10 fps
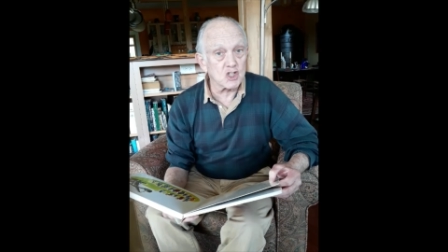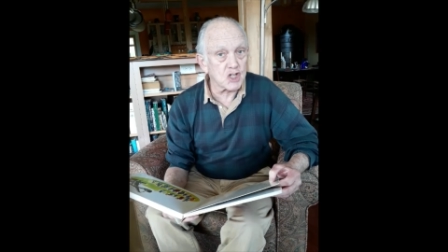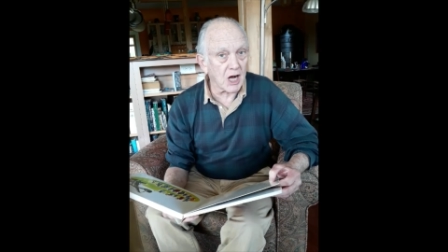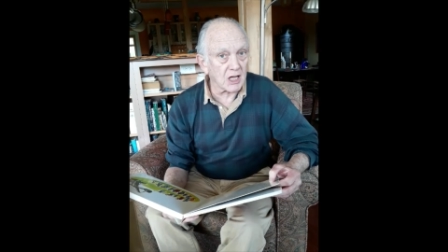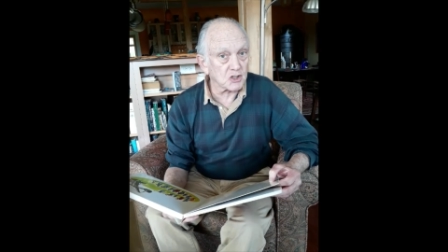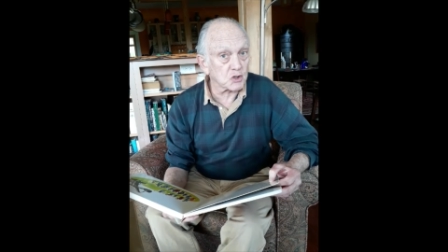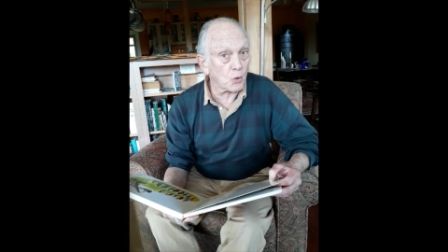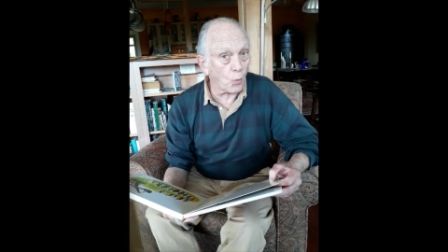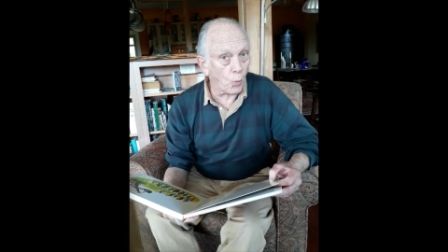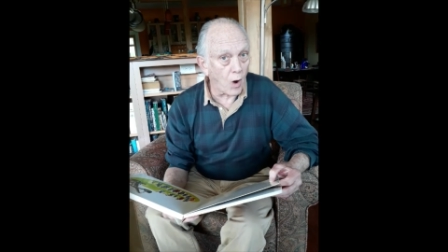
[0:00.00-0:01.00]
just
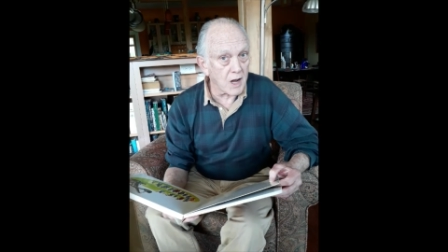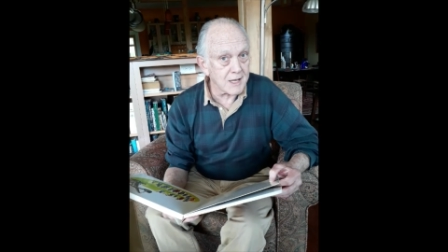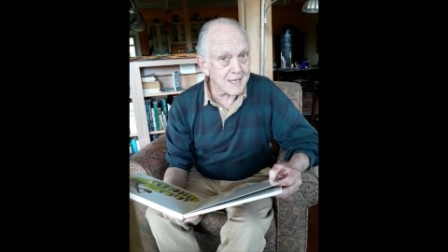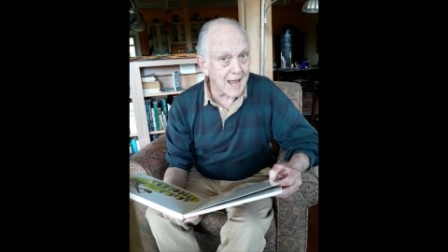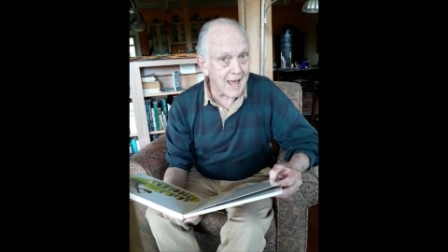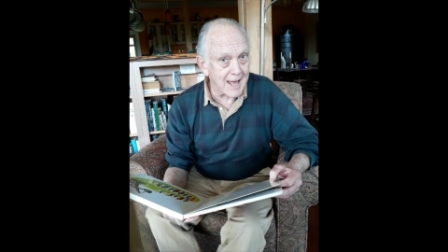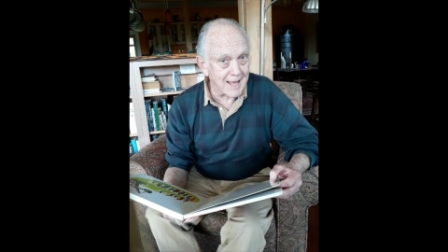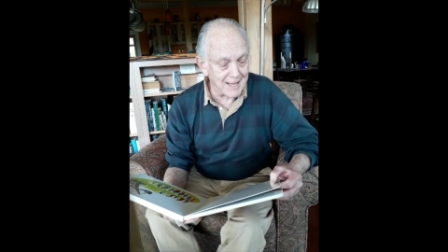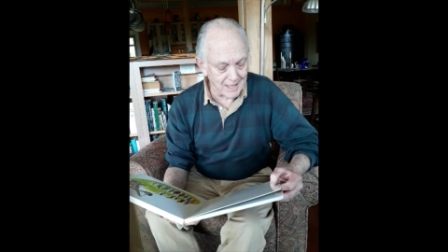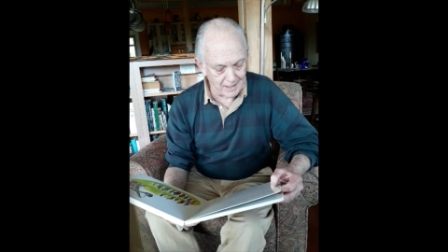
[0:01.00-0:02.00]
one
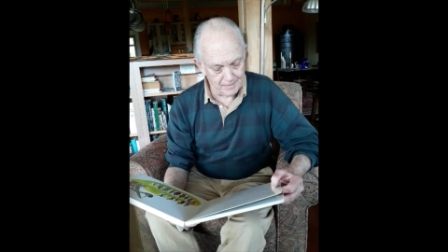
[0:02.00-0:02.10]
day.